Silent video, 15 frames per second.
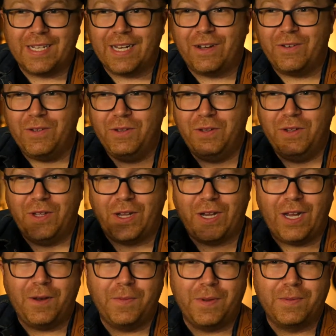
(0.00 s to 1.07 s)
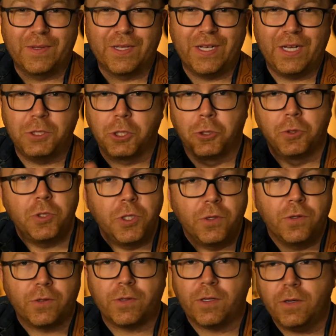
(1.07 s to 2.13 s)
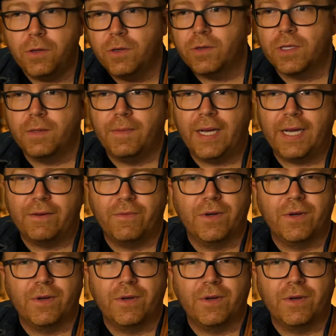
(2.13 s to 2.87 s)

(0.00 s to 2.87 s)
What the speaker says: Now, a lot of people say don't noodle. Oh, it's bad.